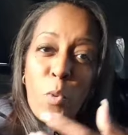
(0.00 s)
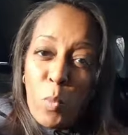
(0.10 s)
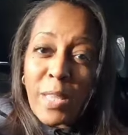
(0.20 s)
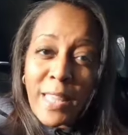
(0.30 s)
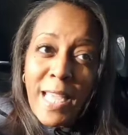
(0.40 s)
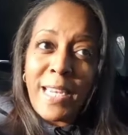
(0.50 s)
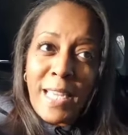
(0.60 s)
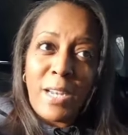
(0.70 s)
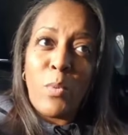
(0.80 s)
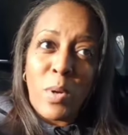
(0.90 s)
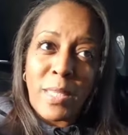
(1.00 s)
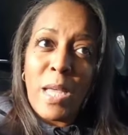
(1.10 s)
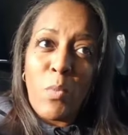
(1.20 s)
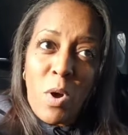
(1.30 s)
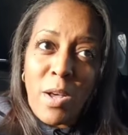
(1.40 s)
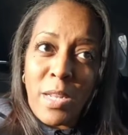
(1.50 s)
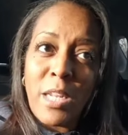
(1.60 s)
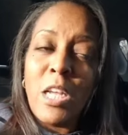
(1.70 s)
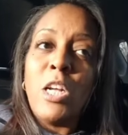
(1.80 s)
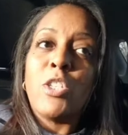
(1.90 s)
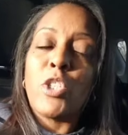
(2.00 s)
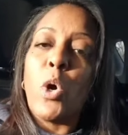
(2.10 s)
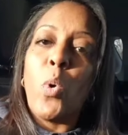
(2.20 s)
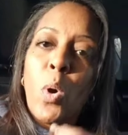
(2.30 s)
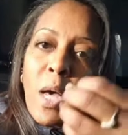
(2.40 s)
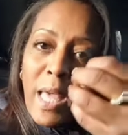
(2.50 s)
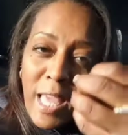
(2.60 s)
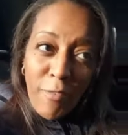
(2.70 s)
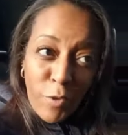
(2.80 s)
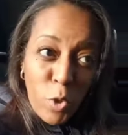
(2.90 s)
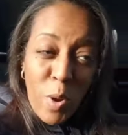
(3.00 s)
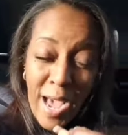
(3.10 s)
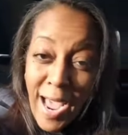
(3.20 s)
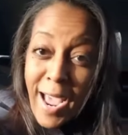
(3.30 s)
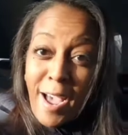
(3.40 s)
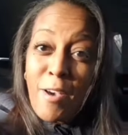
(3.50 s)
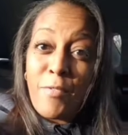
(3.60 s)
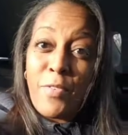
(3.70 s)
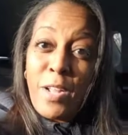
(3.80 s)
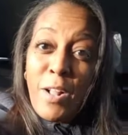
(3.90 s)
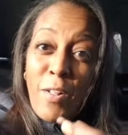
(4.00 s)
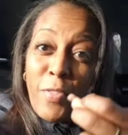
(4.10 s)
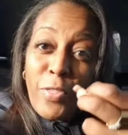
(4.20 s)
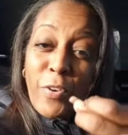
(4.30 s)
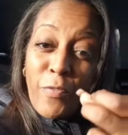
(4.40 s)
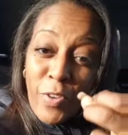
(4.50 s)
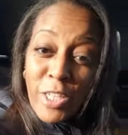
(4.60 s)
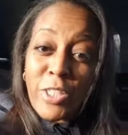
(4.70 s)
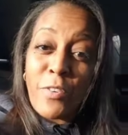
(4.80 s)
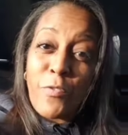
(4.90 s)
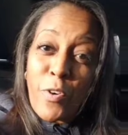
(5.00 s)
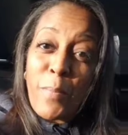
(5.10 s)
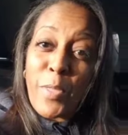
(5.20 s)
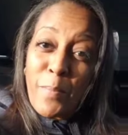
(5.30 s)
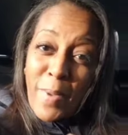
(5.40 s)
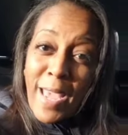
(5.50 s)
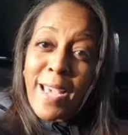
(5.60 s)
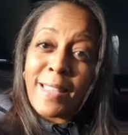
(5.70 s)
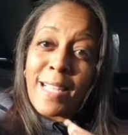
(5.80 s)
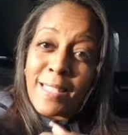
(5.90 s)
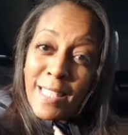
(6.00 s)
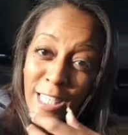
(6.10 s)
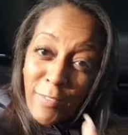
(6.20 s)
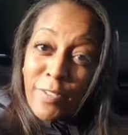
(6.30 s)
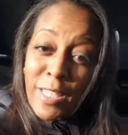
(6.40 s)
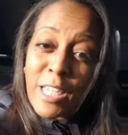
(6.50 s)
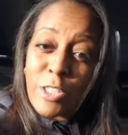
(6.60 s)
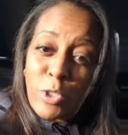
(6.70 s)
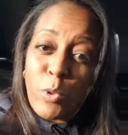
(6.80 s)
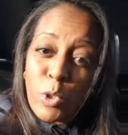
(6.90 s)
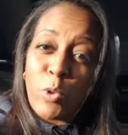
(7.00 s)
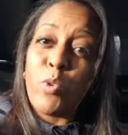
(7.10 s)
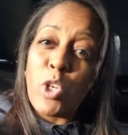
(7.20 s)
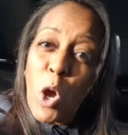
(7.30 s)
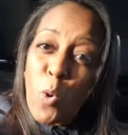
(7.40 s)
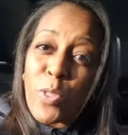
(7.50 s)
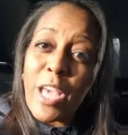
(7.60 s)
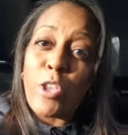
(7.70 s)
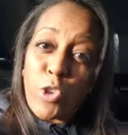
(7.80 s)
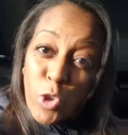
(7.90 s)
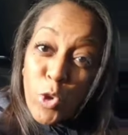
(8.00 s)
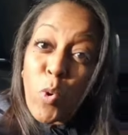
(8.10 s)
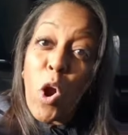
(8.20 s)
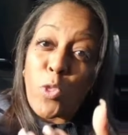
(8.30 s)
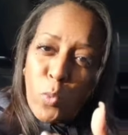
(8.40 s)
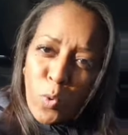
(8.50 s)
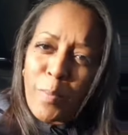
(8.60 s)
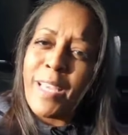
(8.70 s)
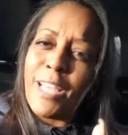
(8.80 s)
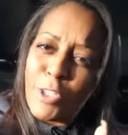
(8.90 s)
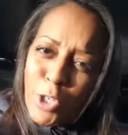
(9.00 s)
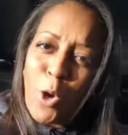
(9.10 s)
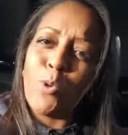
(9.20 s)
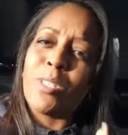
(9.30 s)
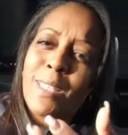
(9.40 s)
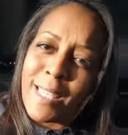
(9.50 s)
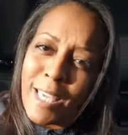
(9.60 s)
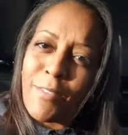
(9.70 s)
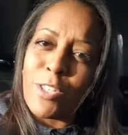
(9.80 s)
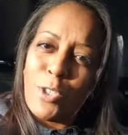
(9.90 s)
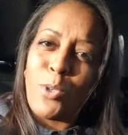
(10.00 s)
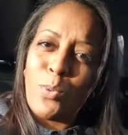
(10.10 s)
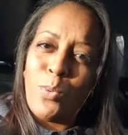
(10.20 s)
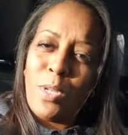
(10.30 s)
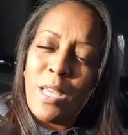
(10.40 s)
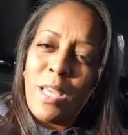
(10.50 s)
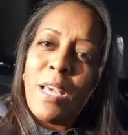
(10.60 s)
for what they need and what they want. So if you have the vision from the man that's gifting it to you, know that you are the woman he chose to give it to.